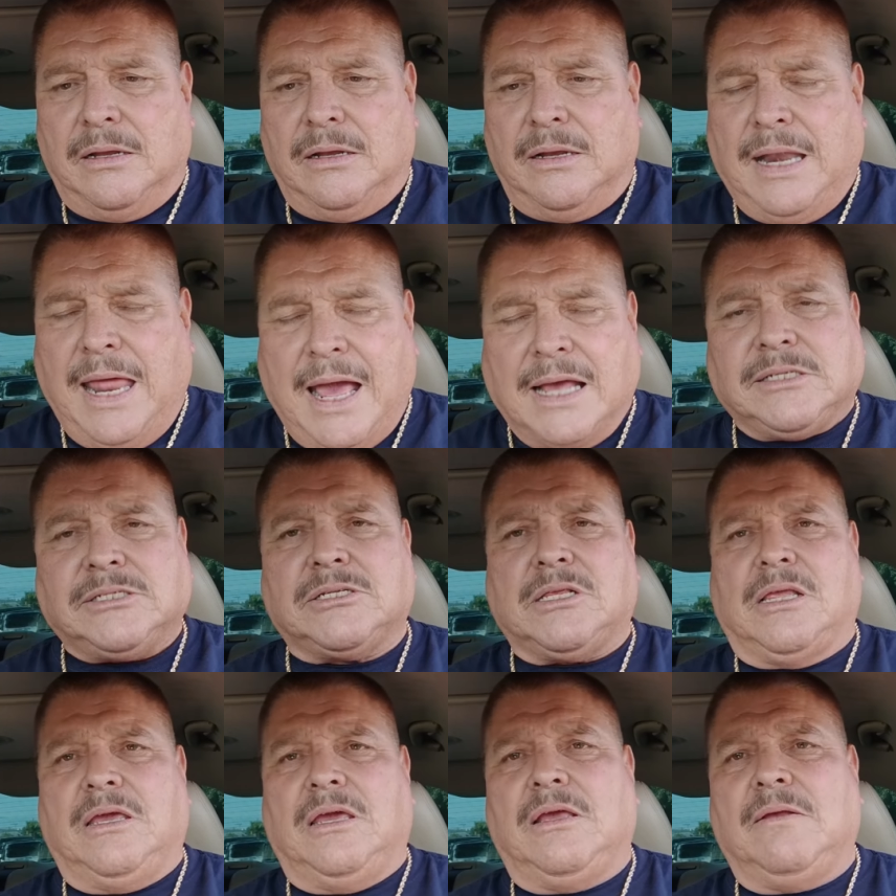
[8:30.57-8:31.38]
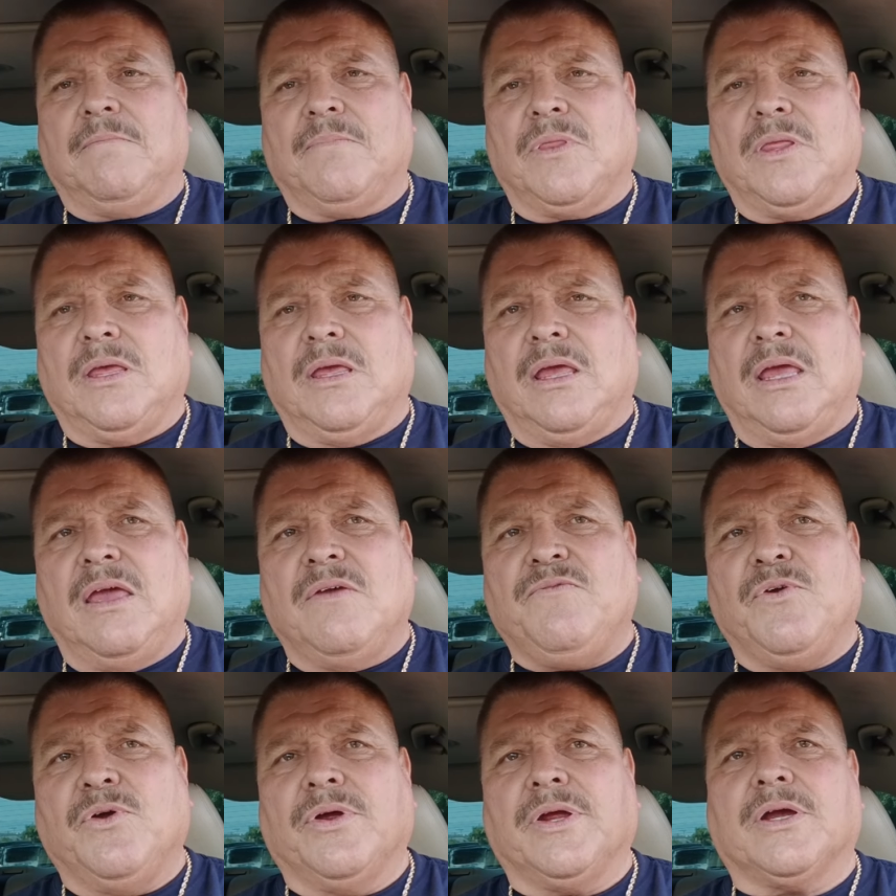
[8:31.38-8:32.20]
Lastly,
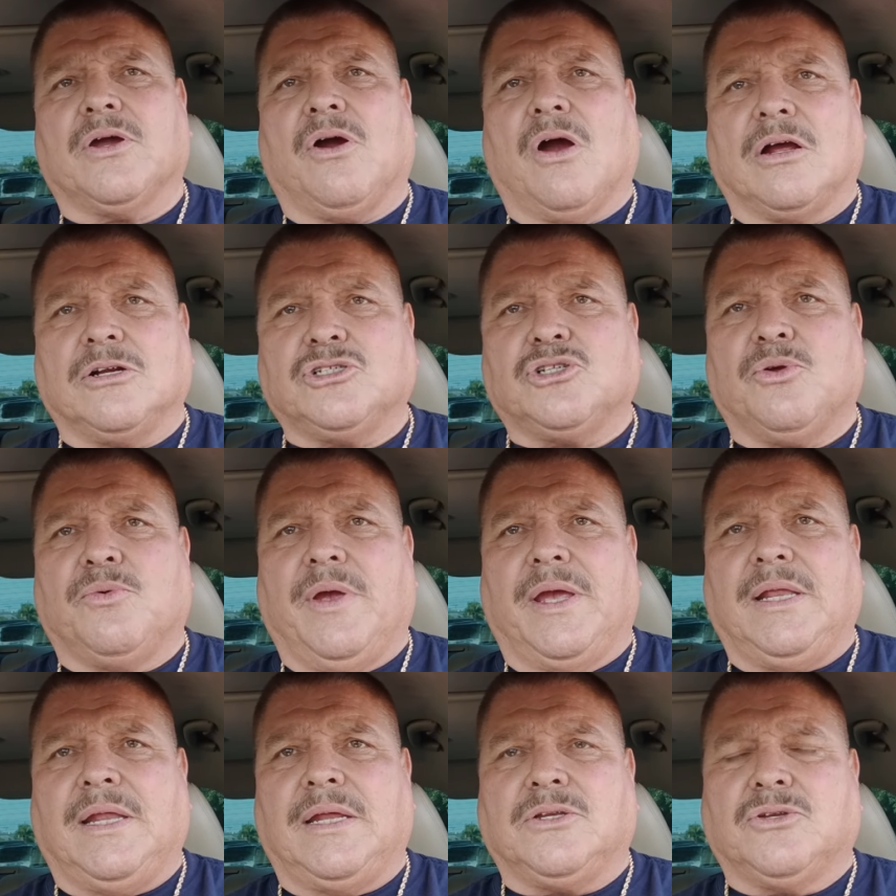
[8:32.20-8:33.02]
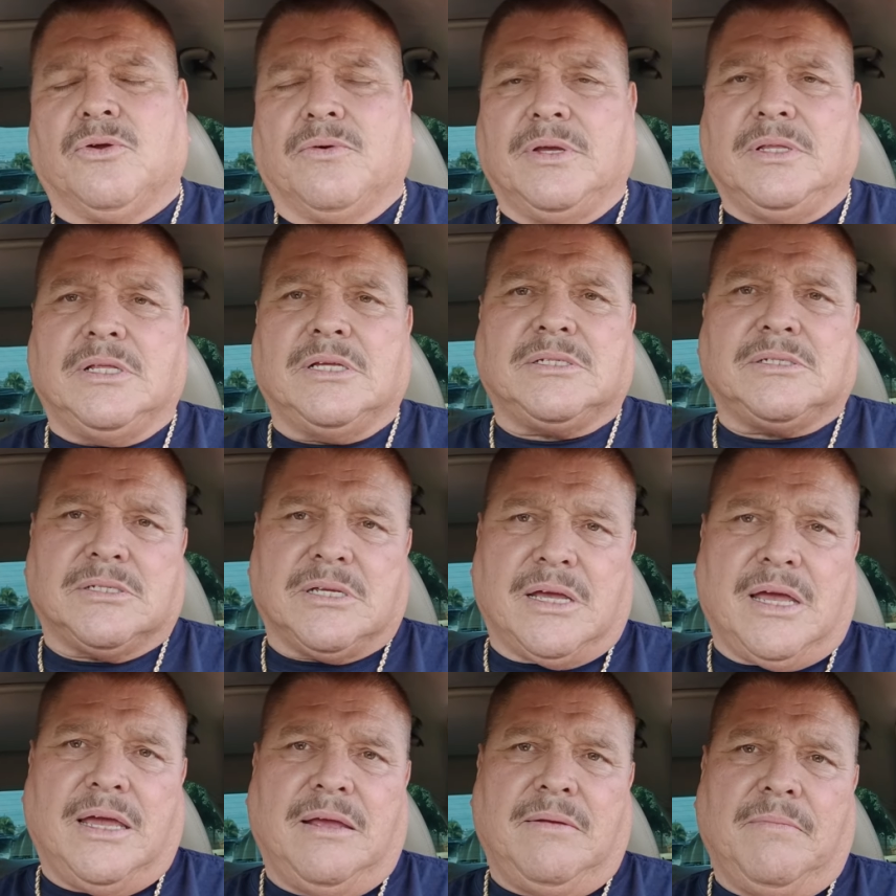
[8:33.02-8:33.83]
if you're incarcerated during this
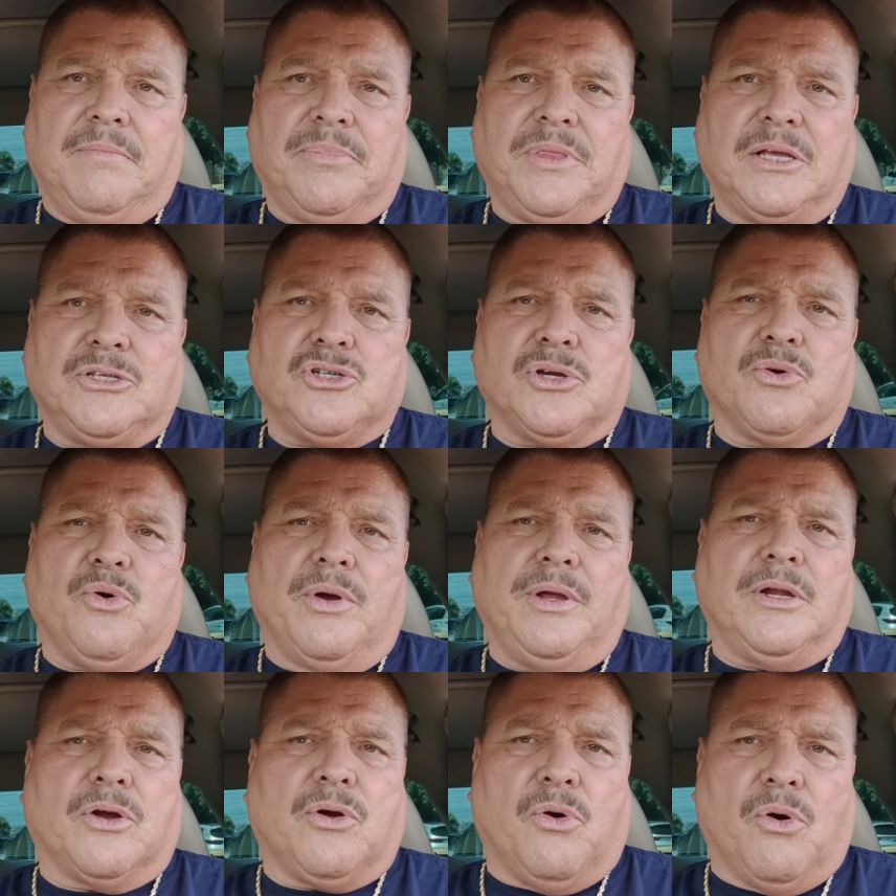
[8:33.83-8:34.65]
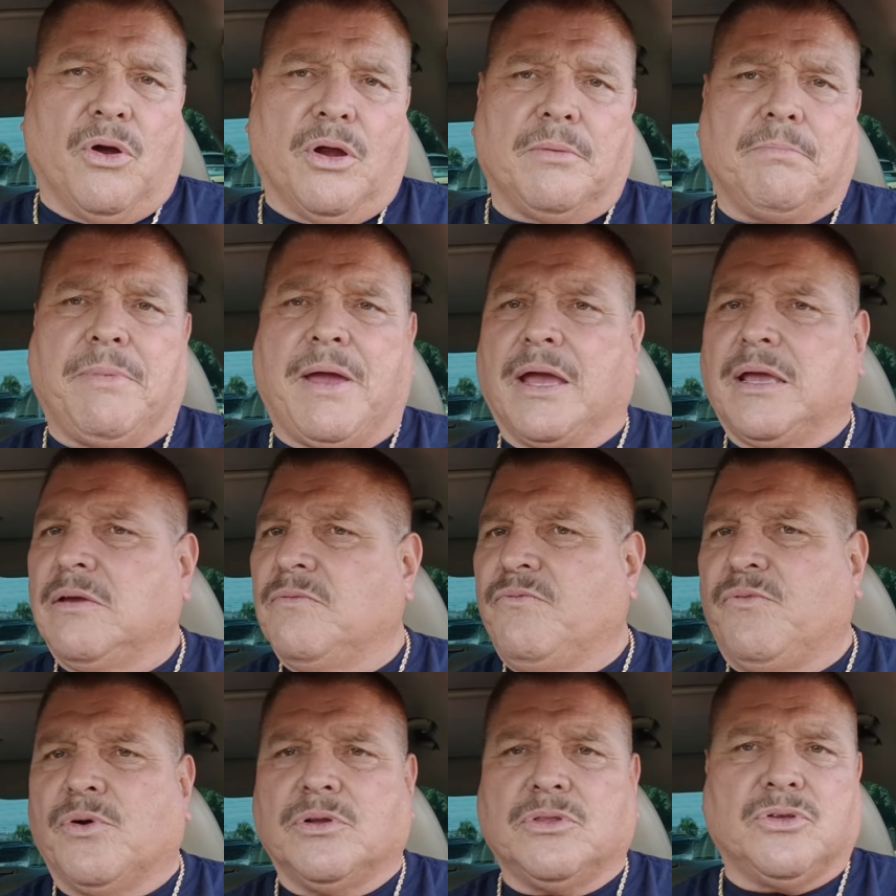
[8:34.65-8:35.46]
time that you're going to court, back
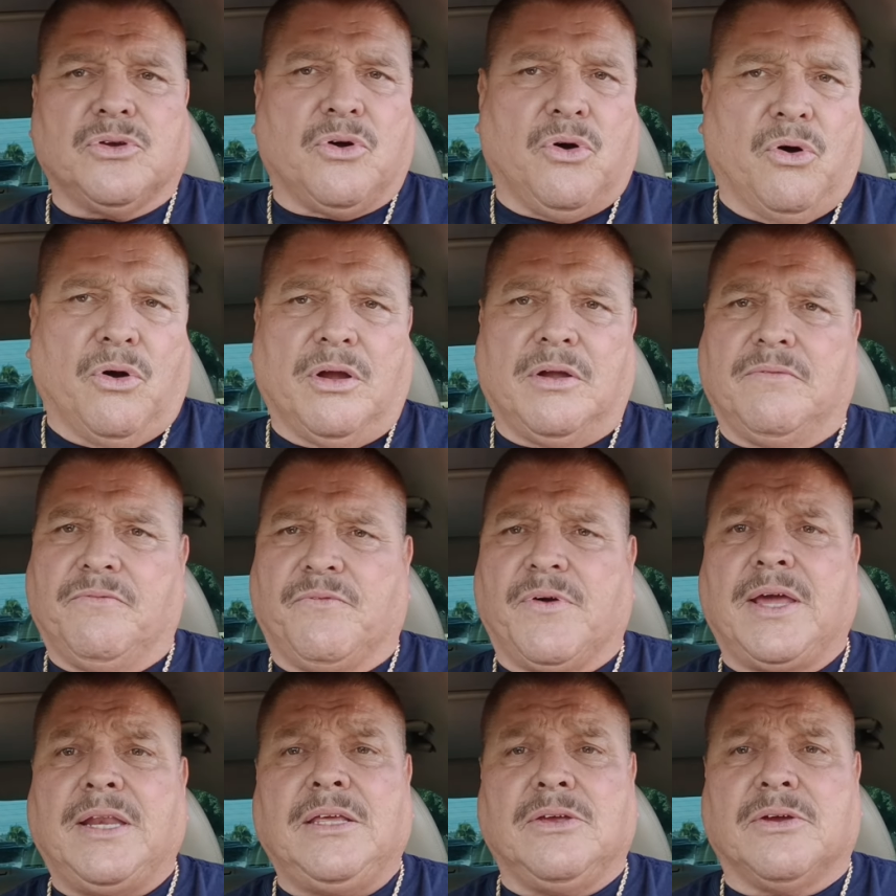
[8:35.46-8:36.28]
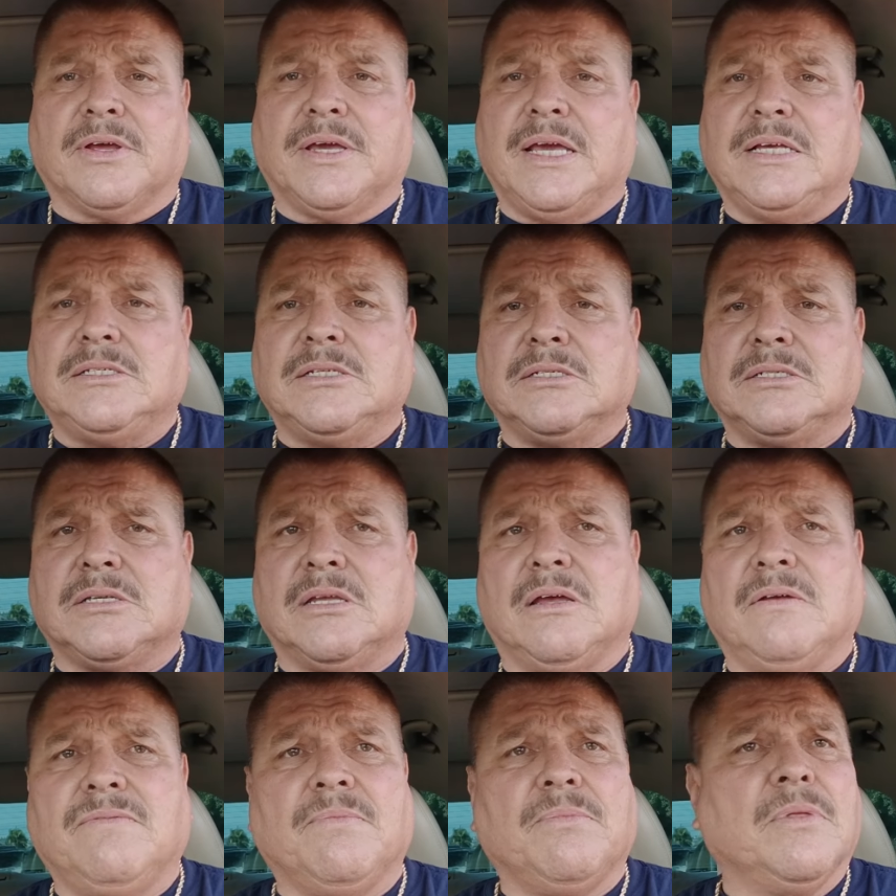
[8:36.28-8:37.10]
and forth to court and fighting your case and
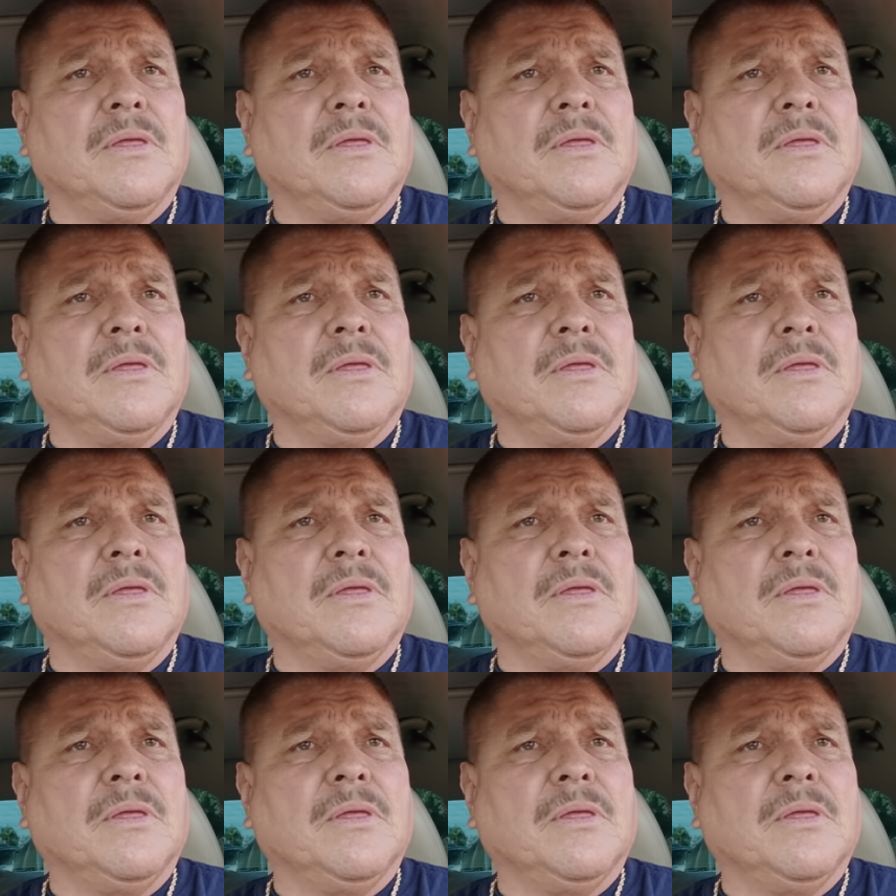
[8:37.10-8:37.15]
stuff,